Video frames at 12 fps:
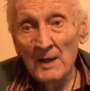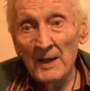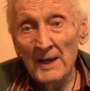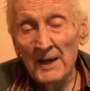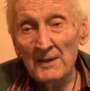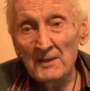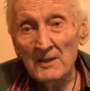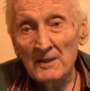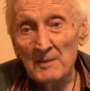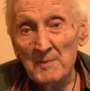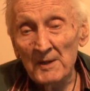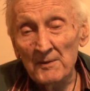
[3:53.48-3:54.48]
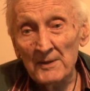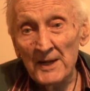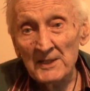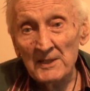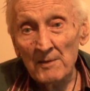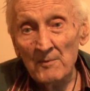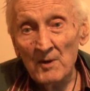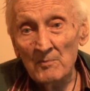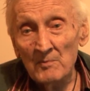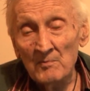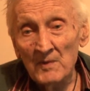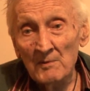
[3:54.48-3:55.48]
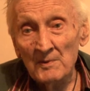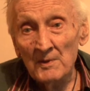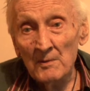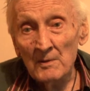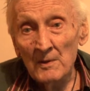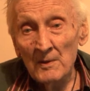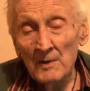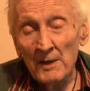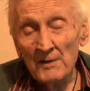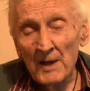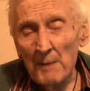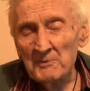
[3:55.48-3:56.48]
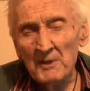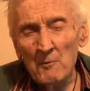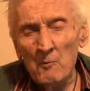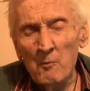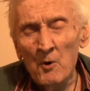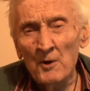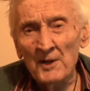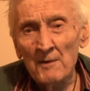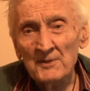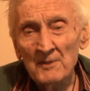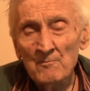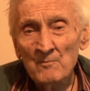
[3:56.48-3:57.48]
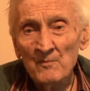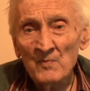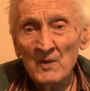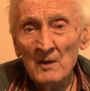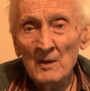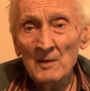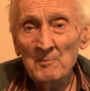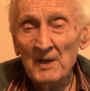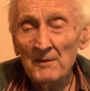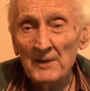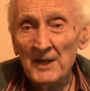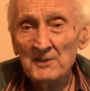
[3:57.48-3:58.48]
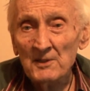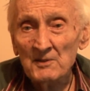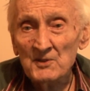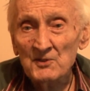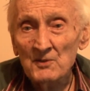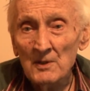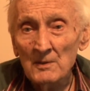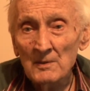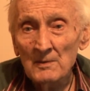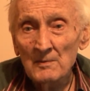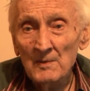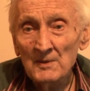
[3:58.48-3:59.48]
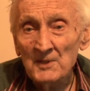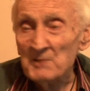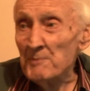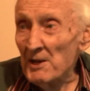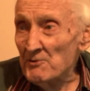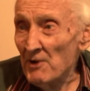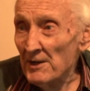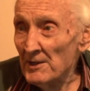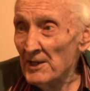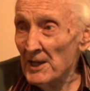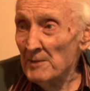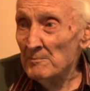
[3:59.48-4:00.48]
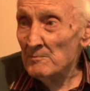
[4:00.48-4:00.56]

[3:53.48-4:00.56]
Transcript: And in the middle of the night, I absolutely worn out. Middle of the night, a dispatch rider came